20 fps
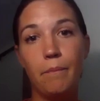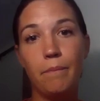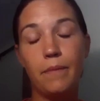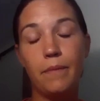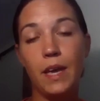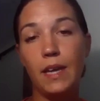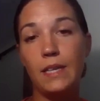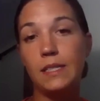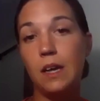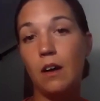
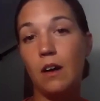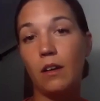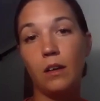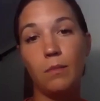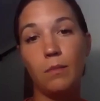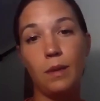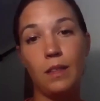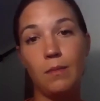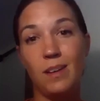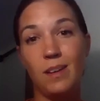is
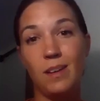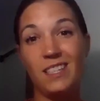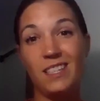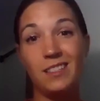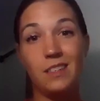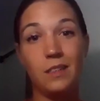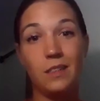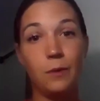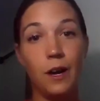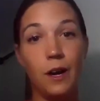arguably the best
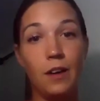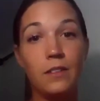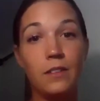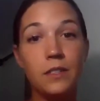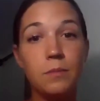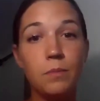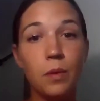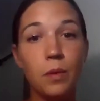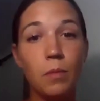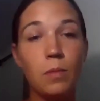in the world,
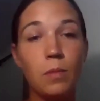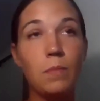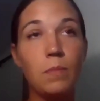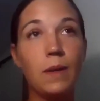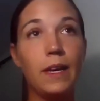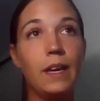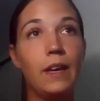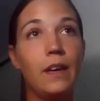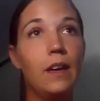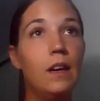
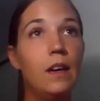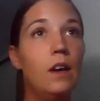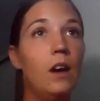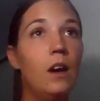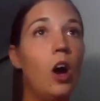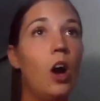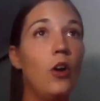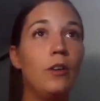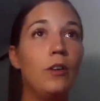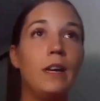probably
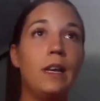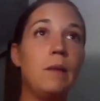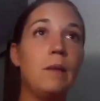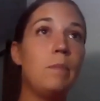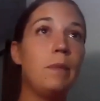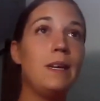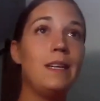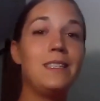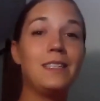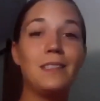only
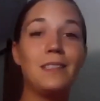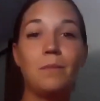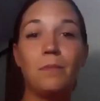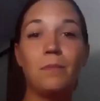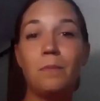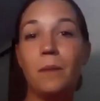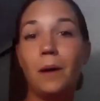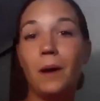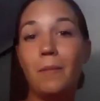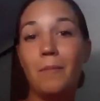
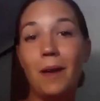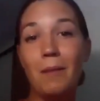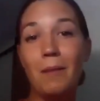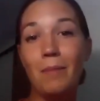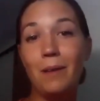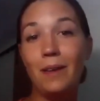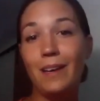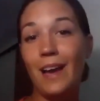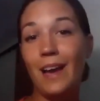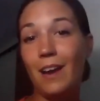beaten by
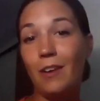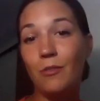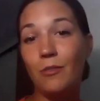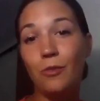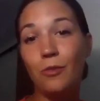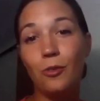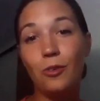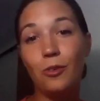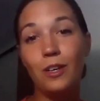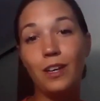maybe
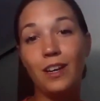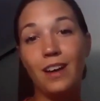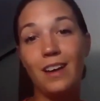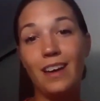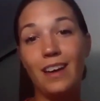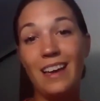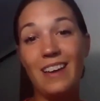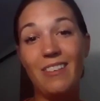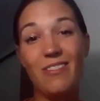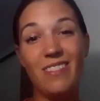
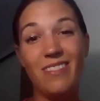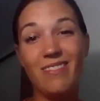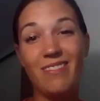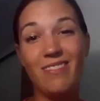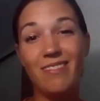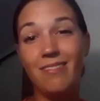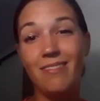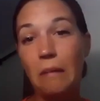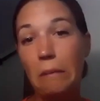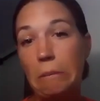California, if,
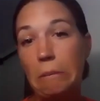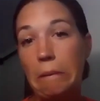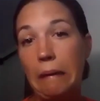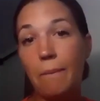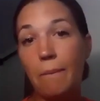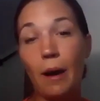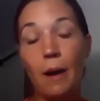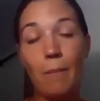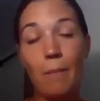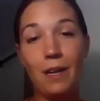
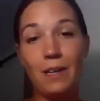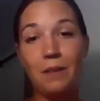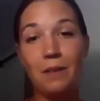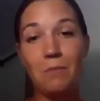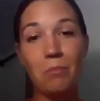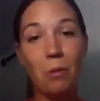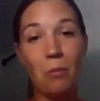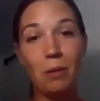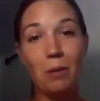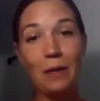in my
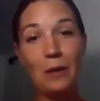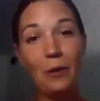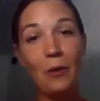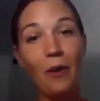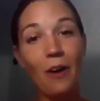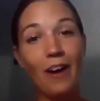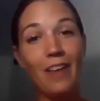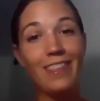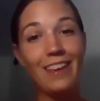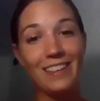opinion, probably
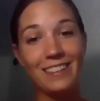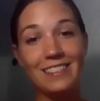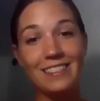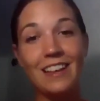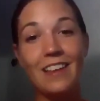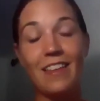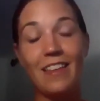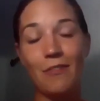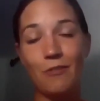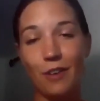not. I think
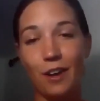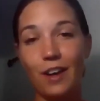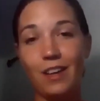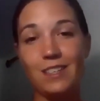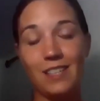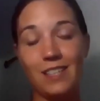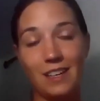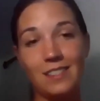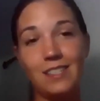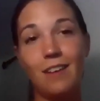South
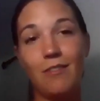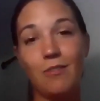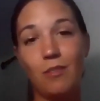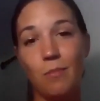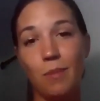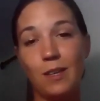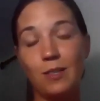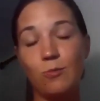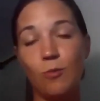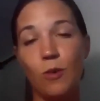Africa does have
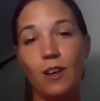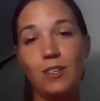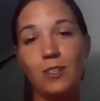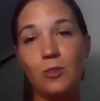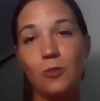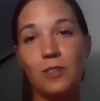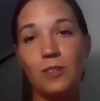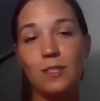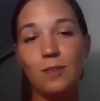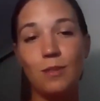the best wine
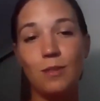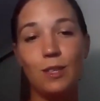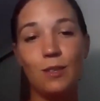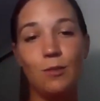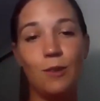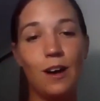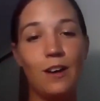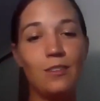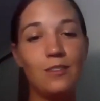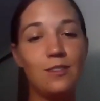tourism in the
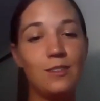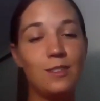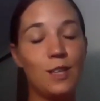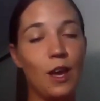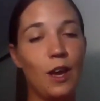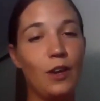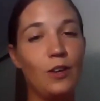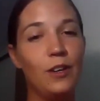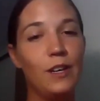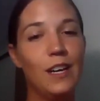world.
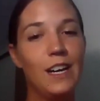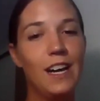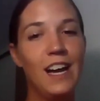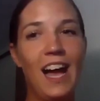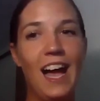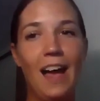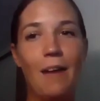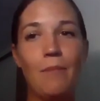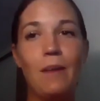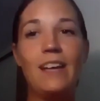So
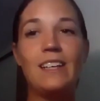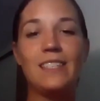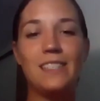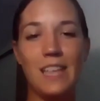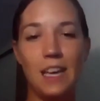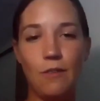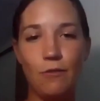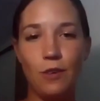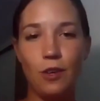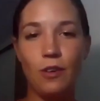
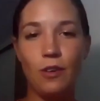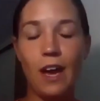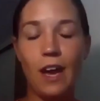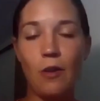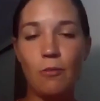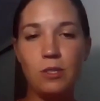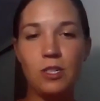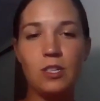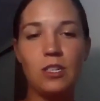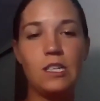it's, if you get
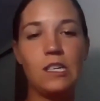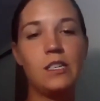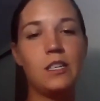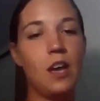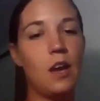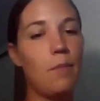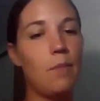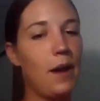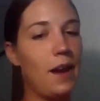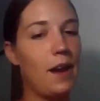opportunity
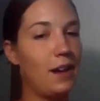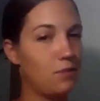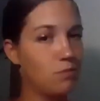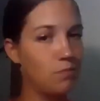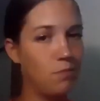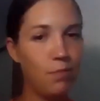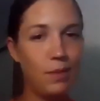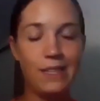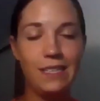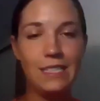to go
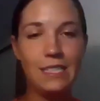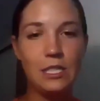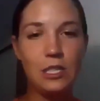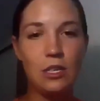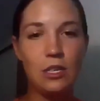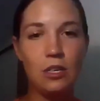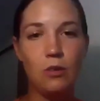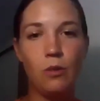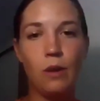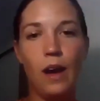back, please
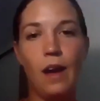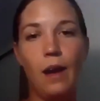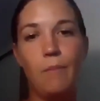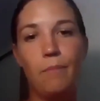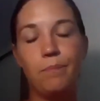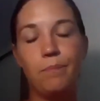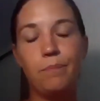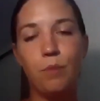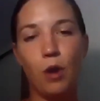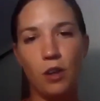do
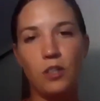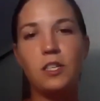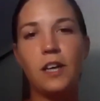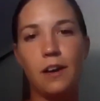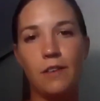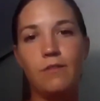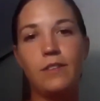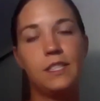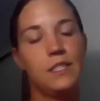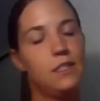
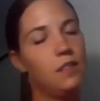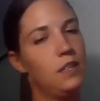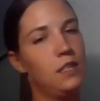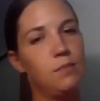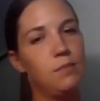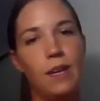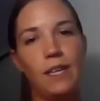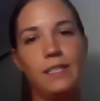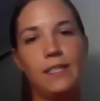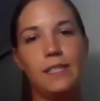branch out and visit
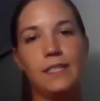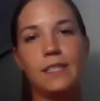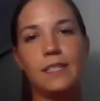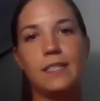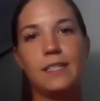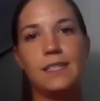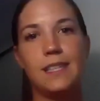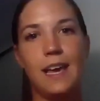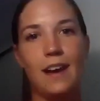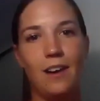those places,
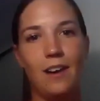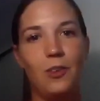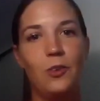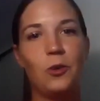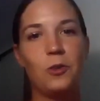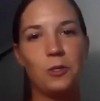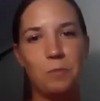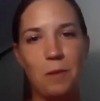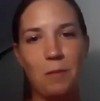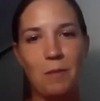because they are
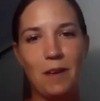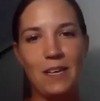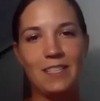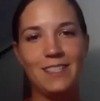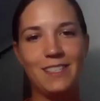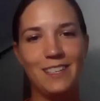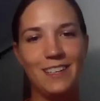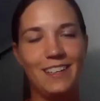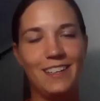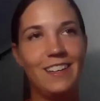not to be
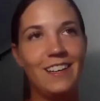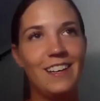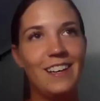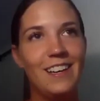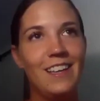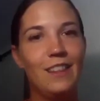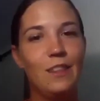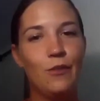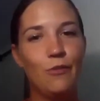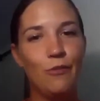missed. And
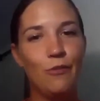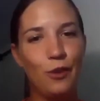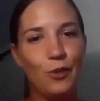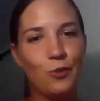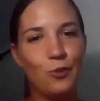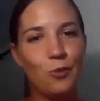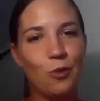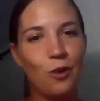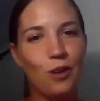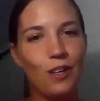the food
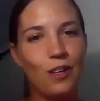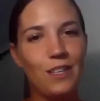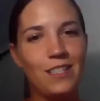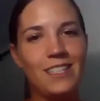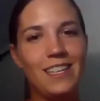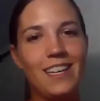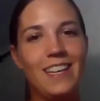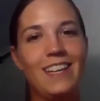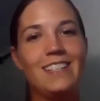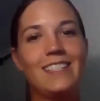
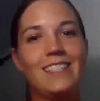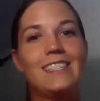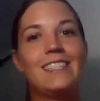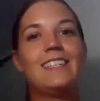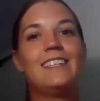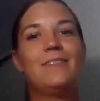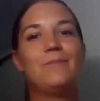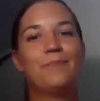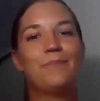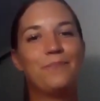quality
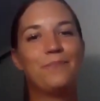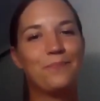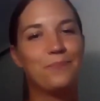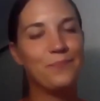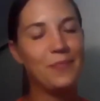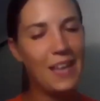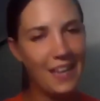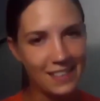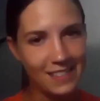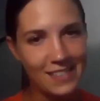is
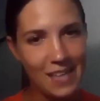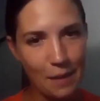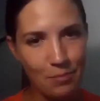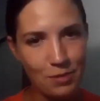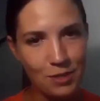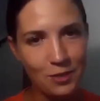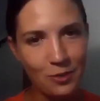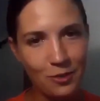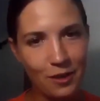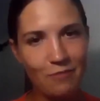
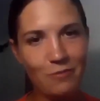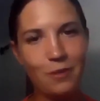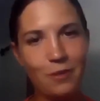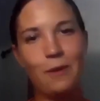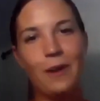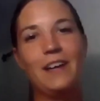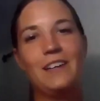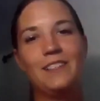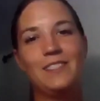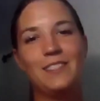exceptional
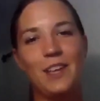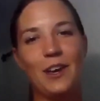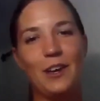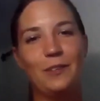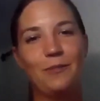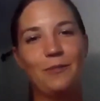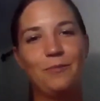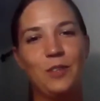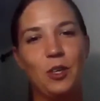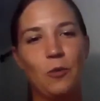everywhere.
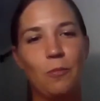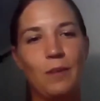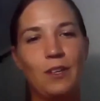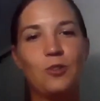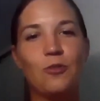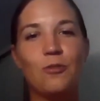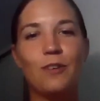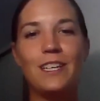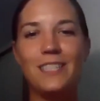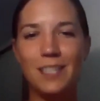So you'll be
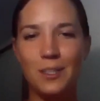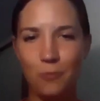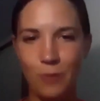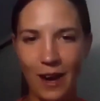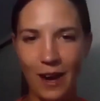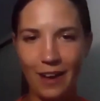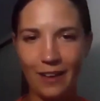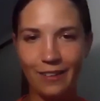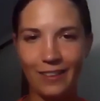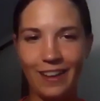treated
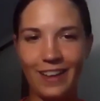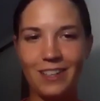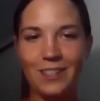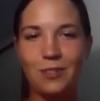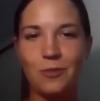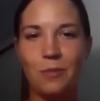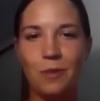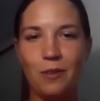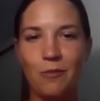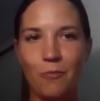well and
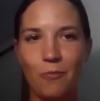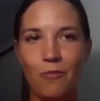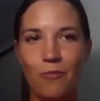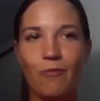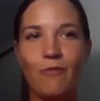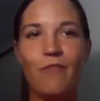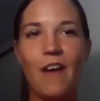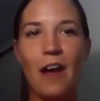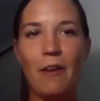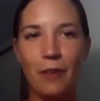you'll be
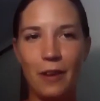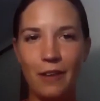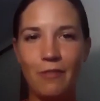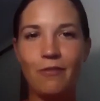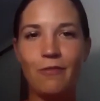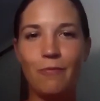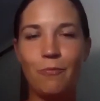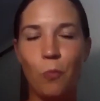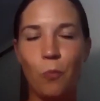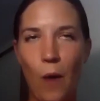very
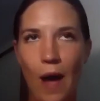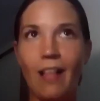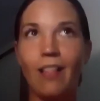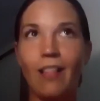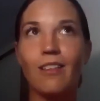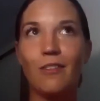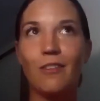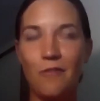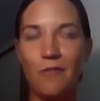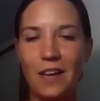
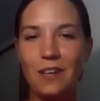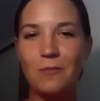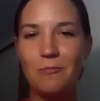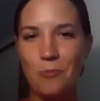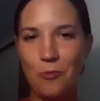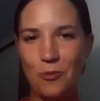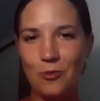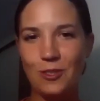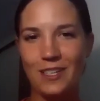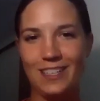well fed
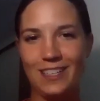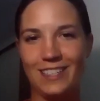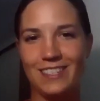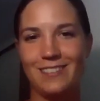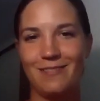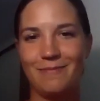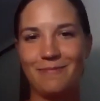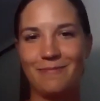and watered.